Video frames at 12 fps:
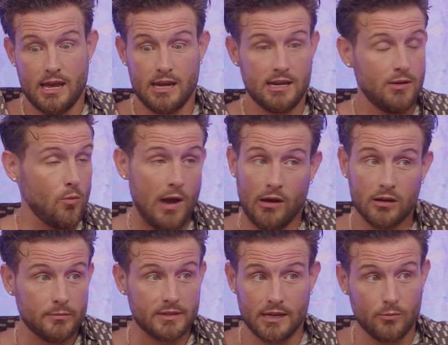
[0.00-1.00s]
And he
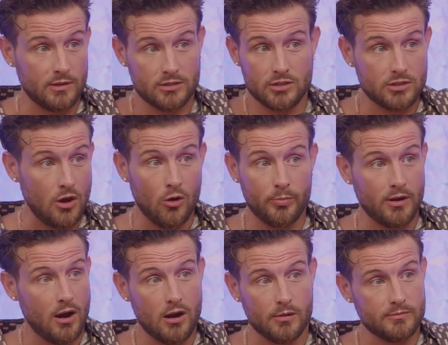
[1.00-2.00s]
welcomed it with just open
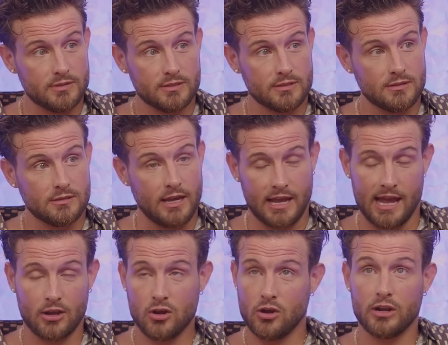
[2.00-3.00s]
arms. Like
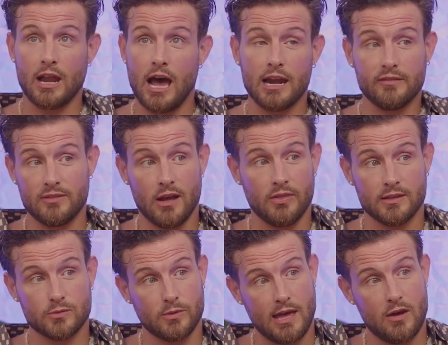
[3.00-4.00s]
I could not have done
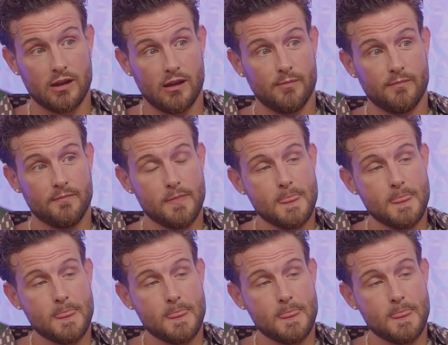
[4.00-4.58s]
this without him.